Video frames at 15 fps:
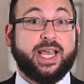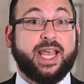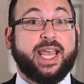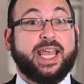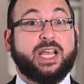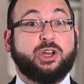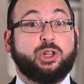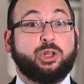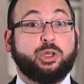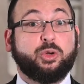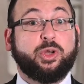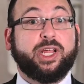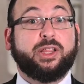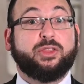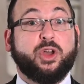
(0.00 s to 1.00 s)

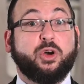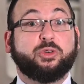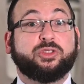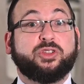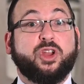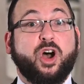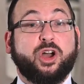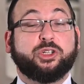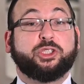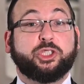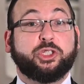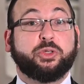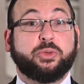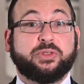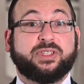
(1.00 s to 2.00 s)
including those
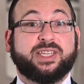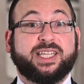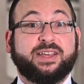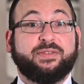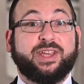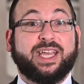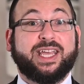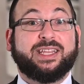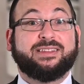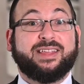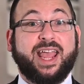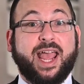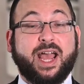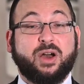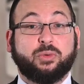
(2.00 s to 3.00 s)
non-Jews living in
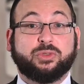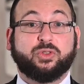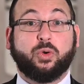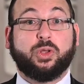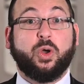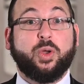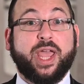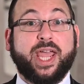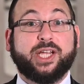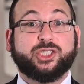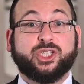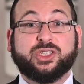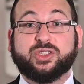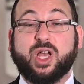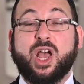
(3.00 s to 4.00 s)
towns or
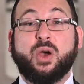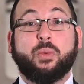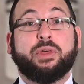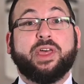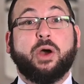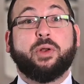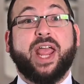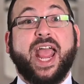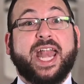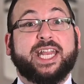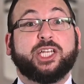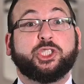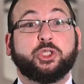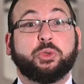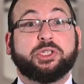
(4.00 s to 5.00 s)
locations without any
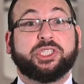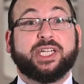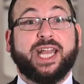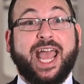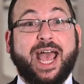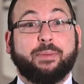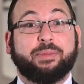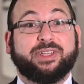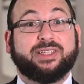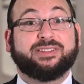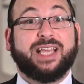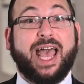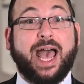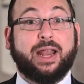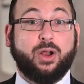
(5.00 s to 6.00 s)
Jewish inhabitants at